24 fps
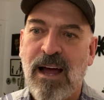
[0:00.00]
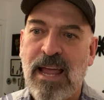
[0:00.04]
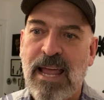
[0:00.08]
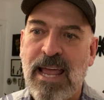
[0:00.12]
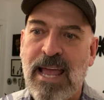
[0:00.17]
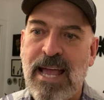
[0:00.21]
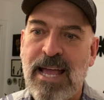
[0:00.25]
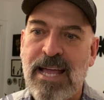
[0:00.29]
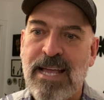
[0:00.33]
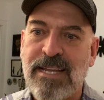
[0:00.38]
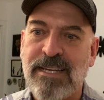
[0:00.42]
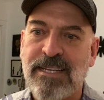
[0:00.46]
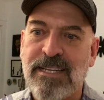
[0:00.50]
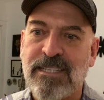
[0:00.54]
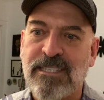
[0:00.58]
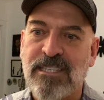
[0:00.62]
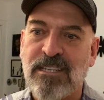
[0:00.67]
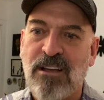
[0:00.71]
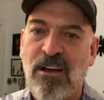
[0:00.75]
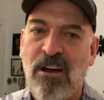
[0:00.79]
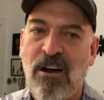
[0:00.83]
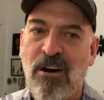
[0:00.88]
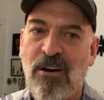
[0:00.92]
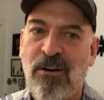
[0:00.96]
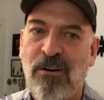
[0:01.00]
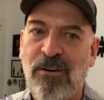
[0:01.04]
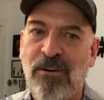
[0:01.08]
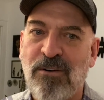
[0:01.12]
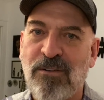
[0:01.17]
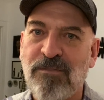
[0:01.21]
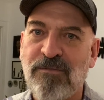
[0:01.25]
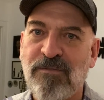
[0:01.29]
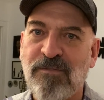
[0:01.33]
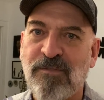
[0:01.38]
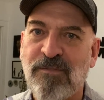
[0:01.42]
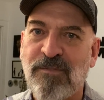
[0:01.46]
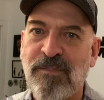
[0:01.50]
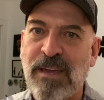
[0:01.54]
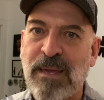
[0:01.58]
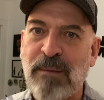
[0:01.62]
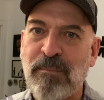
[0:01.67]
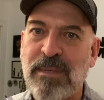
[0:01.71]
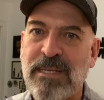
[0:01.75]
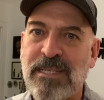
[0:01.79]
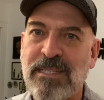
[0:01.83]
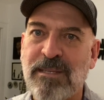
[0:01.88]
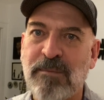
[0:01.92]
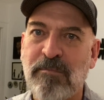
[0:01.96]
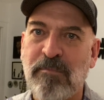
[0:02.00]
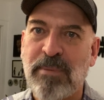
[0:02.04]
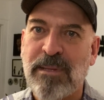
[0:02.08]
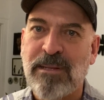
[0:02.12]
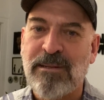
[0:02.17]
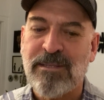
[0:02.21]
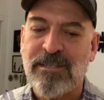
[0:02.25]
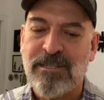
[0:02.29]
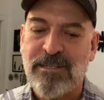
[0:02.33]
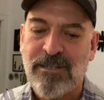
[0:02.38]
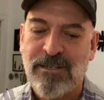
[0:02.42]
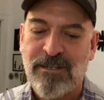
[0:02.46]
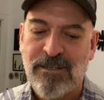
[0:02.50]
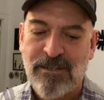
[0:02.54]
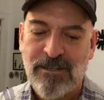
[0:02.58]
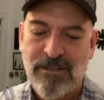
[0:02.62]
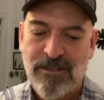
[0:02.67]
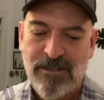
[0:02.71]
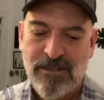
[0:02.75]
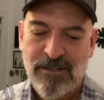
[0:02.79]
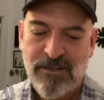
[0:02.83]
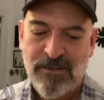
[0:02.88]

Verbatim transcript: and it's called Famous Builder.